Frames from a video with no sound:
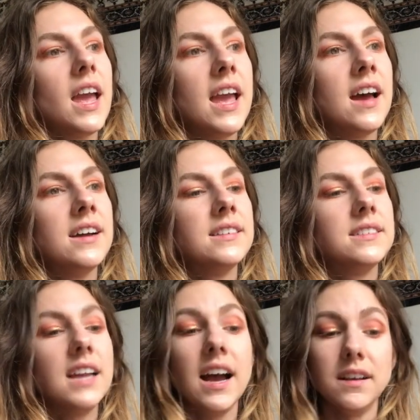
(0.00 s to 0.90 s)
And
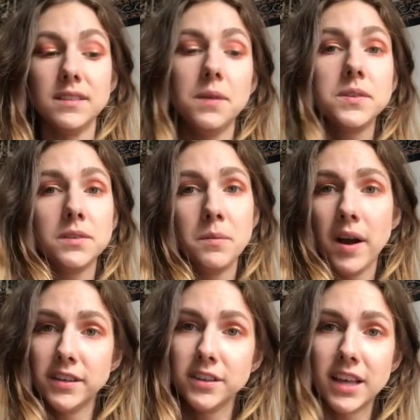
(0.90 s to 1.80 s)
yeah, that was a
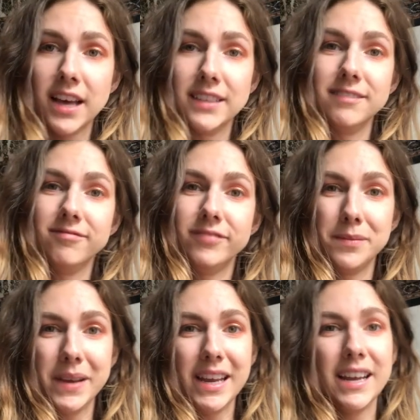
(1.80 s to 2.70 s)
reminder that for
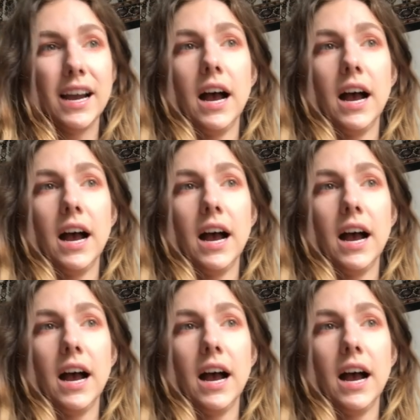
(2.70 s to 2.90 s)
me,